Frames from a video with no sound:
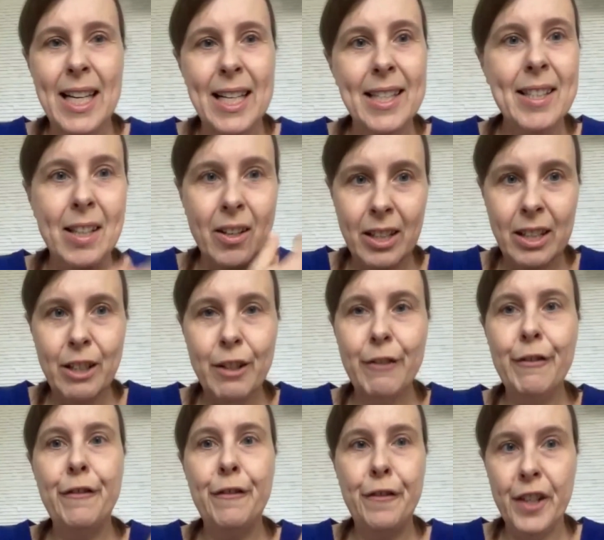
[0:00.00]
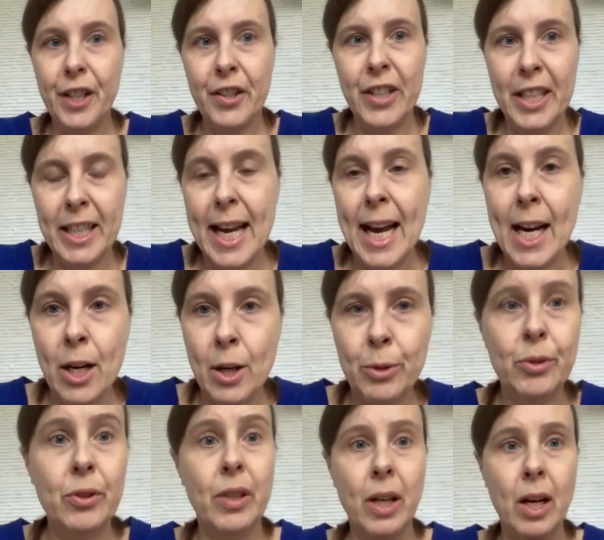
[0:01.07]
it's kind of figuring
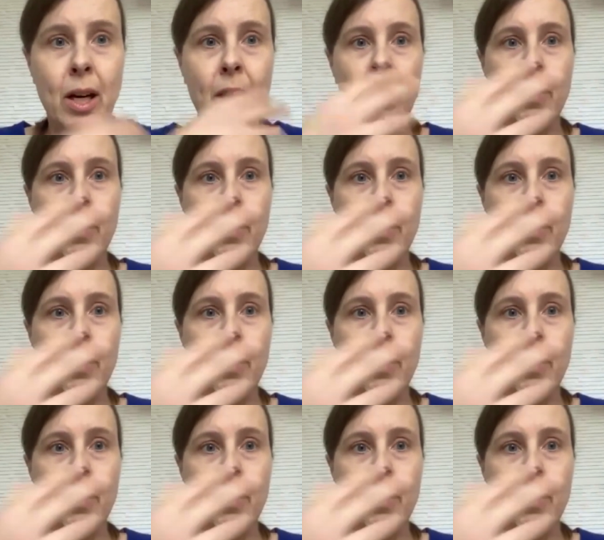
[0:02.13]
out